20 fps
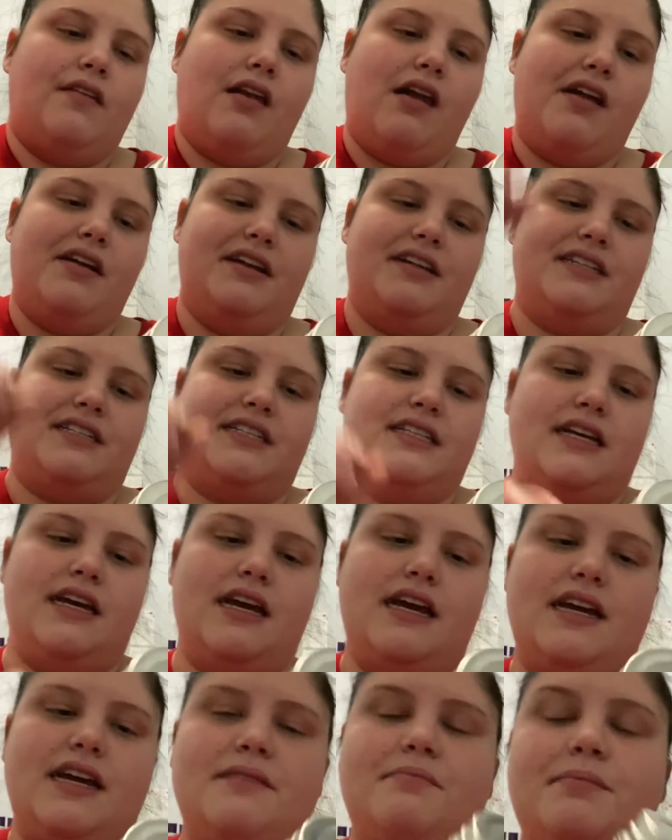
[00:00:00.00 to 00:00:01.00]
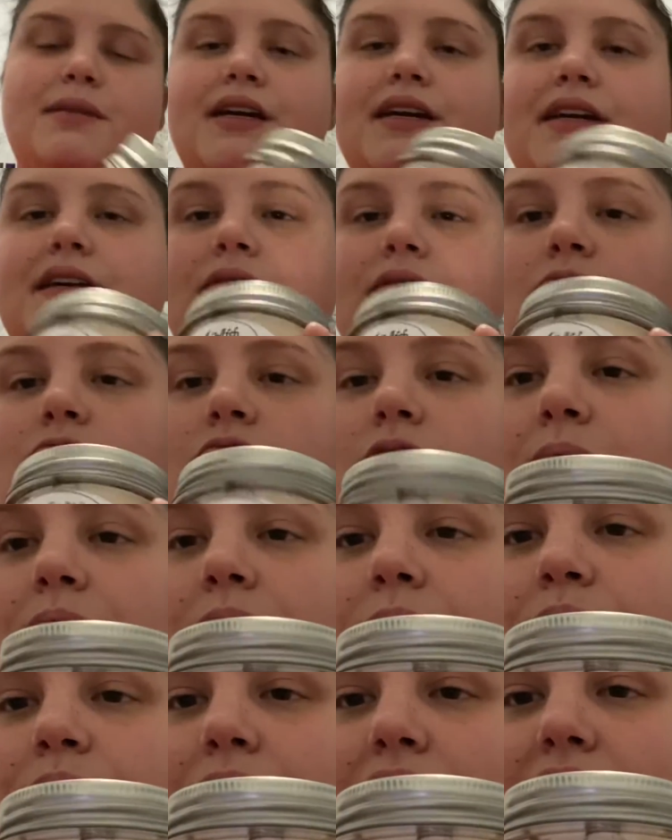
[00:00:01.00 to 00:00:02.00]
It's handmade
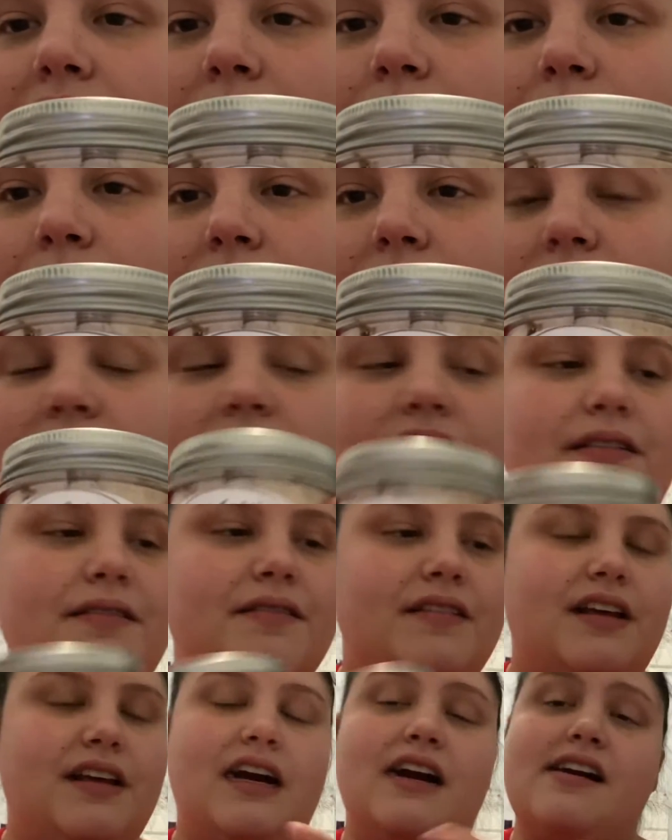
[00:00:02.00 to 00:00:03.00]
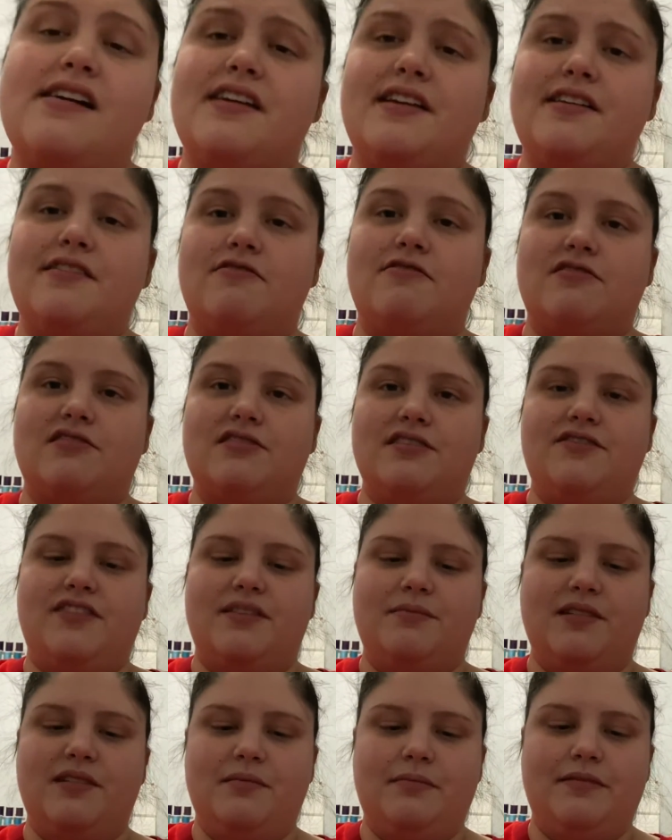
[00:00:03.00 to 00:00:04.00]
whipped body butter. I already ordered from
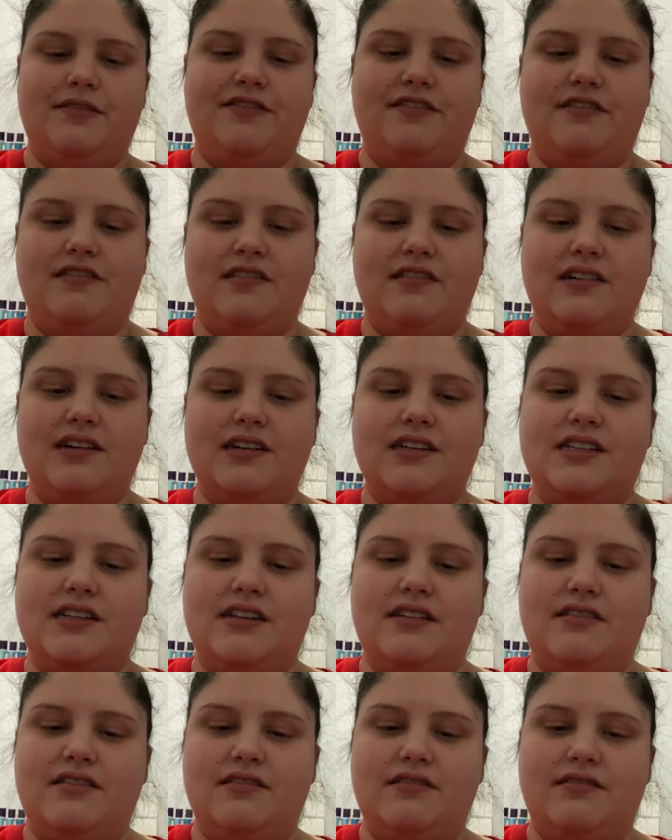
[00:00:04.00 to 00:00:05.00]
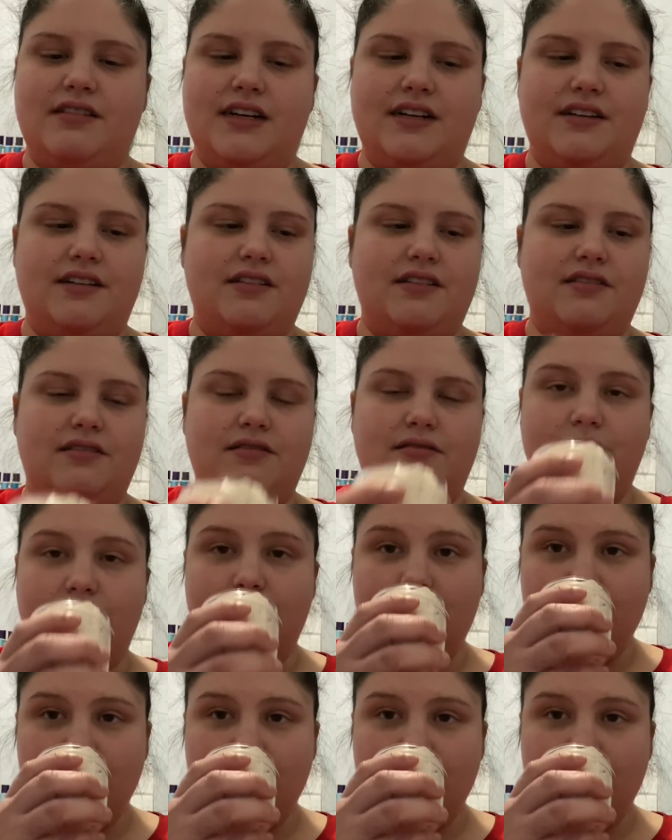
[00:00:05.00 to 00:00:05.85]
her before, so I know.